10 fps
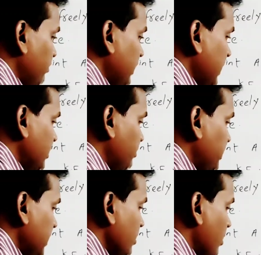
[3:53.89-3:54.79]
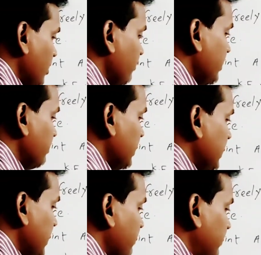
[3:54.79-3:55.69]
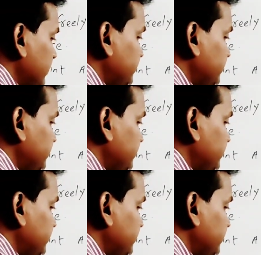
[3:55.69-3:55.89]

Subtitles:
plus P naught V by M.